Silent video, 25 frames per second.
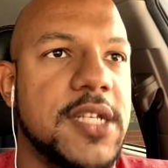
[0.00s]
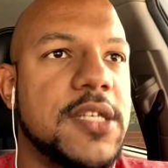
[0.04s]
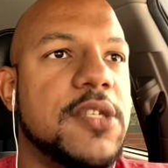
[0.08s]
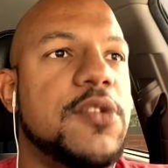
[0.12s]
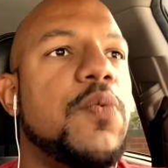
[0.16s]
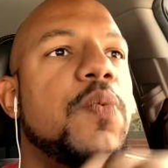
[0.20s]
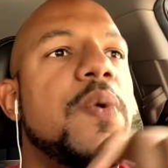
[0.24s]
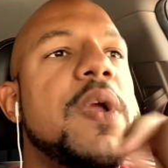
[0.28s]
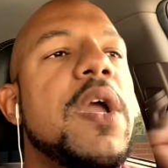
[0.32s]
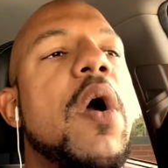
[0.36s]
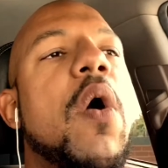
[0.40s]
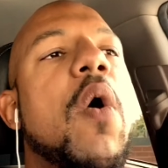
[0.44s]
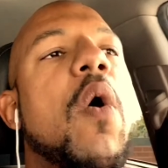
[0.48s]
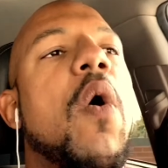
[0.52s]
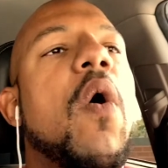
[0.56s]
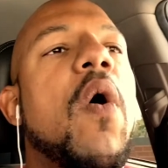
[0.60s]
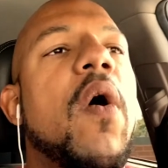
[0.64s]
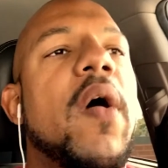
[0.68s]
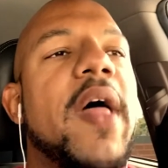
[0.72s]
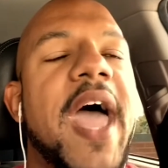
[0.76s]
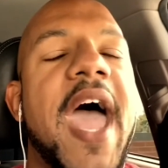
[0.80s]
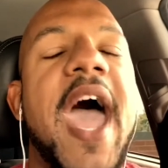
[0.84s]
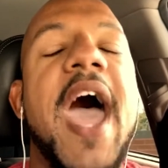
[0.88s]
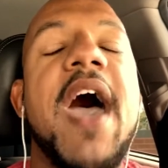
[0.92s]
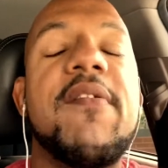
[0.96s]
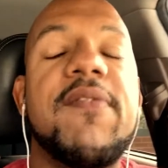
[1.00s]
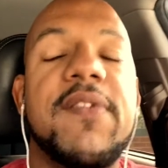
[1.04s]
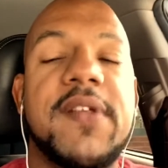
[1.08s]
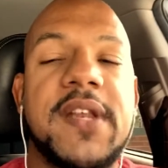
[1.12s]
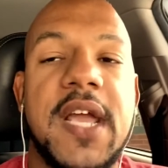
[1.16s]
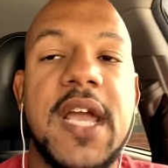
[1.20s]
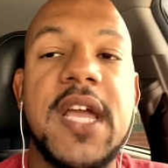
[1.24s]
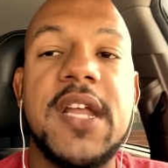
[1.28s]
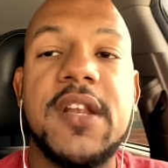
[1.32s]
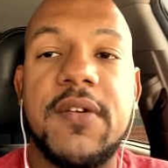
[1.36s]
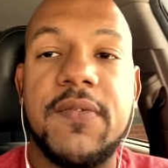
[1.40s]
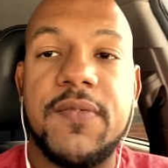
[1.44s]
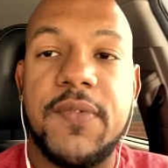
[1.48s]
We all have an
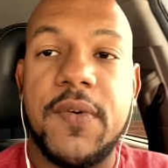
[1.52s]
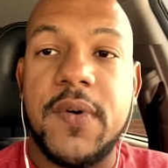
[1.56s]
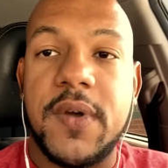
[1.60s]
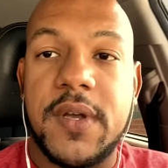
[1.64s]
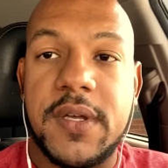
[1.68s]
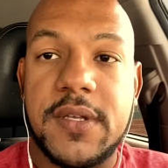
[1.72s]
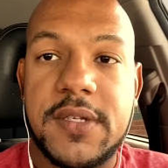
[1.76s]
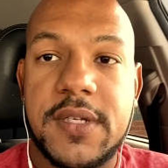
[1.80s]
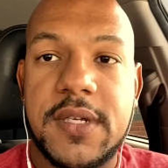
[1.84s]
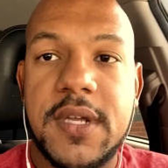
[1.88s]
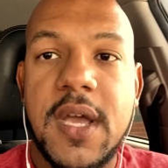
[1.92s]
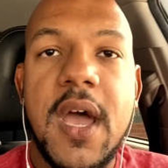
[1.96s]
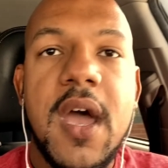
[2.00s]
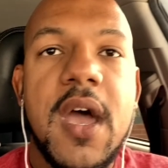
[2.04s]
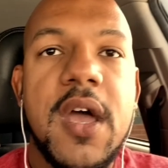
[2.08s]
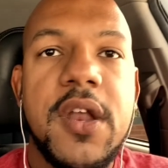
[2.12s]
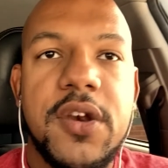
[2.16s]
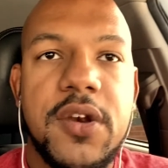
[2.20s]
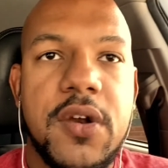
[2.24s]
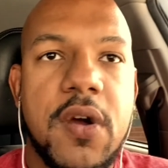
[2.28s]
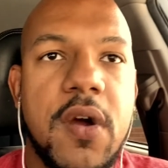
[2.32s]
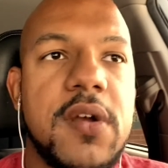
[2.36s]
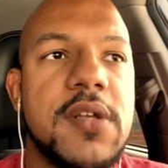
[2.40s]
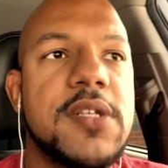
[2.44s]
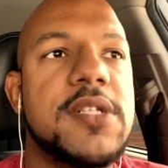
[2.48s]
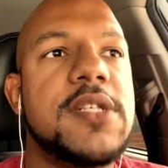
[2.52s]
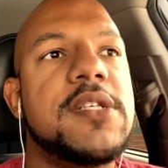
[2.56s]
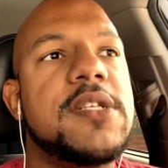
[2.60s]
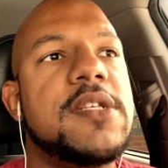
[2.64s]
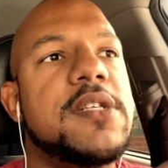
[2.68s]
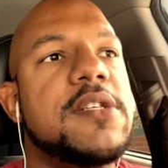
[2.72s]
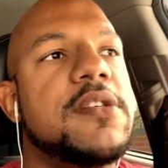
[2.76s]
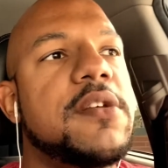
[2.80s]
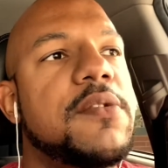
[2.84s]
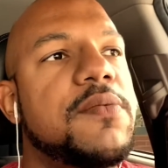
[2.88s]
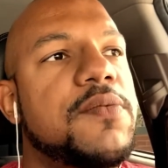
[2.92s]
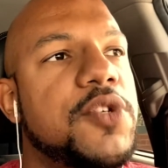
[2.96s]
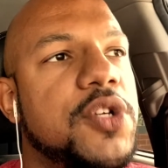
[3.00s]
inner voice. Narcissists
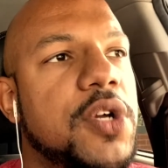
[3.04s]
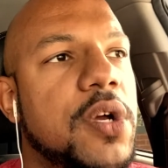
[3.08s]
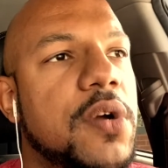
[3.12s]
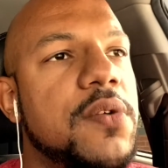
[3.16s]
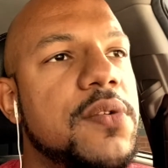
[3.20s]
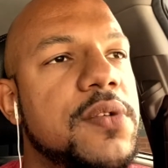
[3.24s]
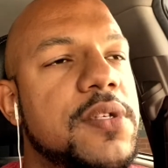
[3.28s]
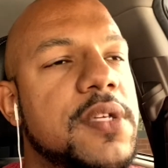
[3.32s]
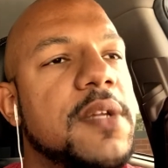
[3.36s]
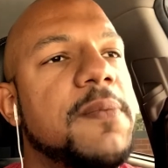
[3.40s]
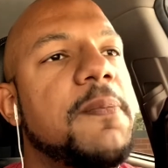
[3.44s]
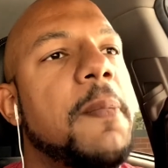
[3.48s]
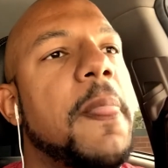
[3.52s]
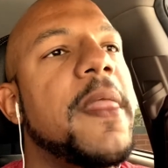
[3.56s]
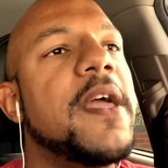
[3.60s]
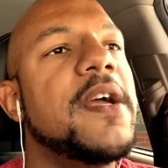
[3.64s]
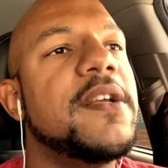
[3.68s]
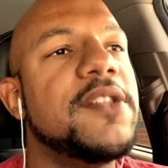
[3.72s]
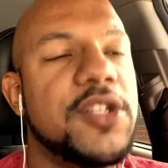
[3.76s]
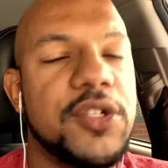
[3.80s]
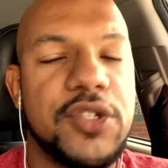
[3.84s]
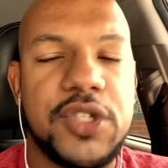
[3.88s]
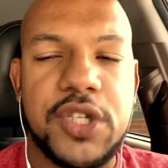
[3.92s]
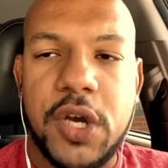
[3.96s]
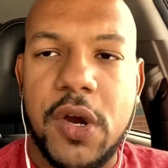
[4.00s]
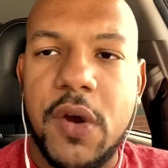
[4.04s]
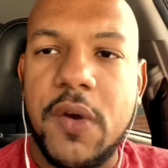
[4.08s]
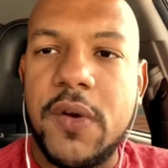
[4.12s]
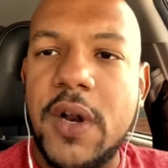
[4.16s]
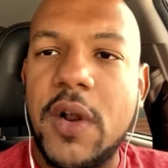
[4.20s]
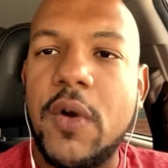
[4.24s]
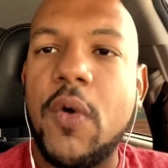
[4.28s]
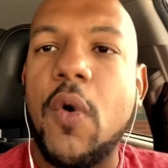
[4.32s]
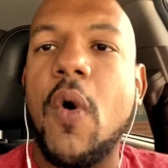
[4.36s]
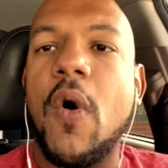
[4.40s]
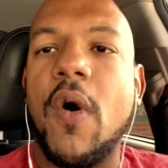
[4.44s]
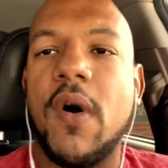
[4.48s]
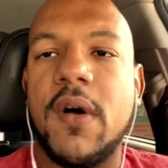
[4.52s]
have chosen to turn it
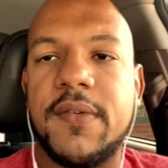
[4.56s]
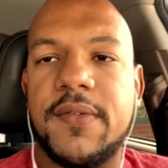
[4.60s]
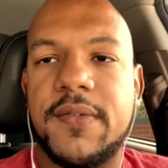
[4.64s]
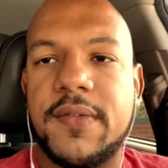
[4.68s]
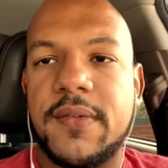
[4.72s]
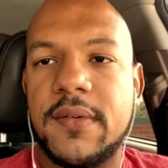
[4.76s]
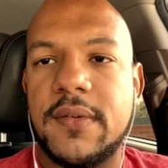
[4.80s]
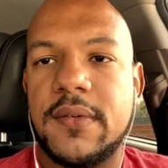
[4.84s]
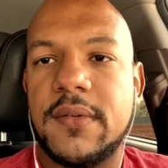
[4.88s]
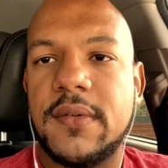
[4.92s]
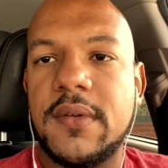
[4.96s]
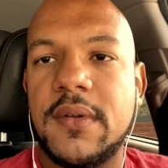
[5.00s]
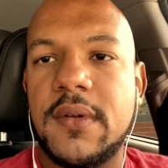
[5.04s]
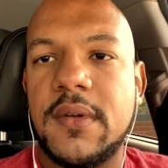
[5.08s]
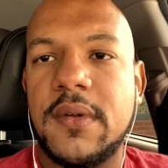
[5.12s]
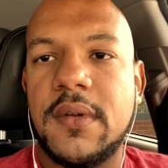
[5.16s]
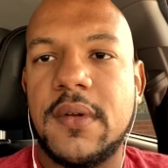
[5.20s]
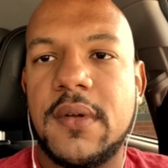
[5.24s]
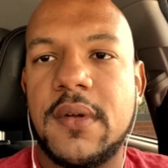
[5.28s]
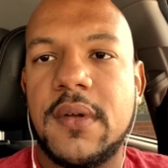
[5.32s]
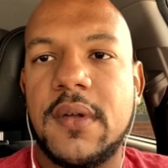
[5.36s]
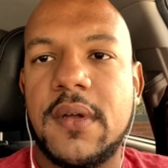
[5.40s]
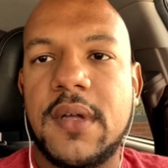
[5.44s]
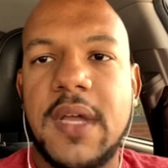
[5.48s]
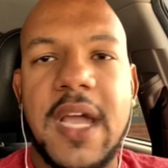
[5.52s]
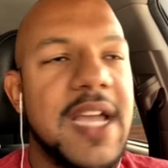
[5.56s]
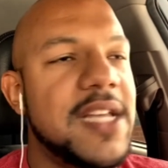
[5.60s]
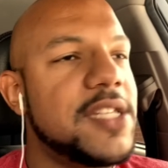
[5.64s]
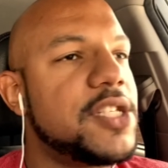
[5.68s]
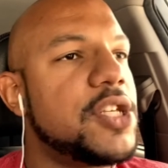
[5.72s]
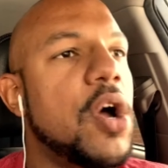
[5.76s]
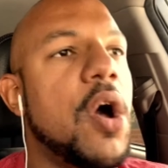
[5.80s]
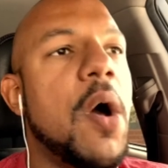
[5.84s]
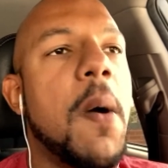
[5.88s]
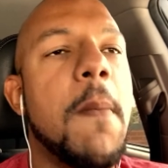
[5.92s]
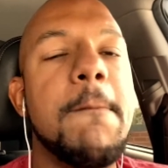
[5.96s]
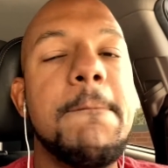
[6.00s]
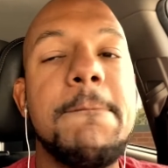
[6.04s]
off. It's
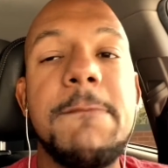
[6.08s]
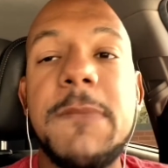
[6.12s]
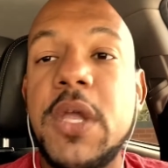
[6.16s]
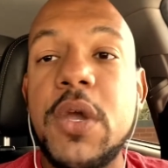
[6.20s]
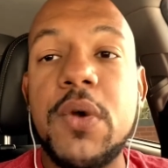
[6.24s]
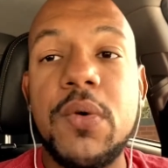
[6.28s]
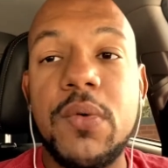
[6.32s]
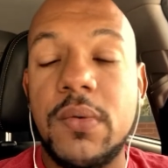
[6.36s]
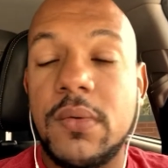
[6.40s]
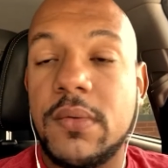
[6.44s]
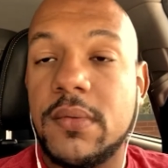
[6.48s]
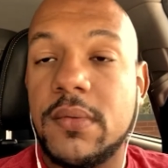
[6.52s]
on mute.